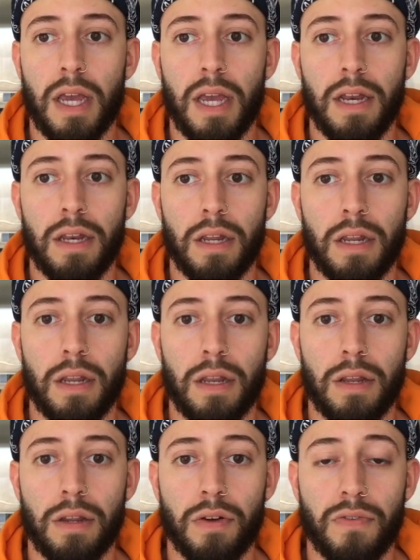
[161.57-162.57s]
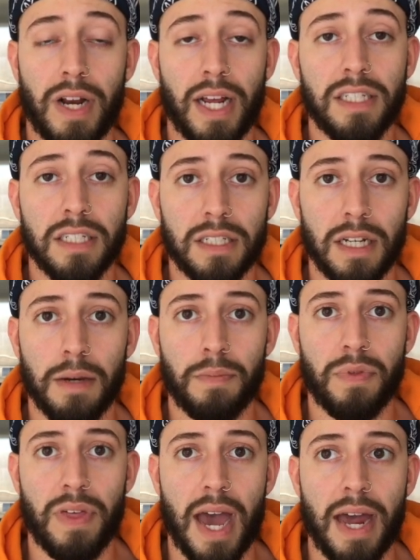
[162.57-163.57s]
in your relationship
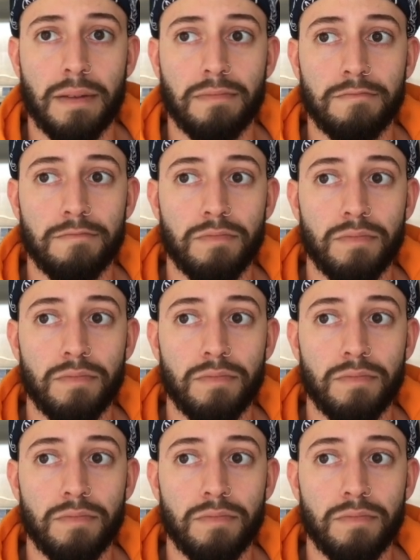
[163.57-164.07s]
that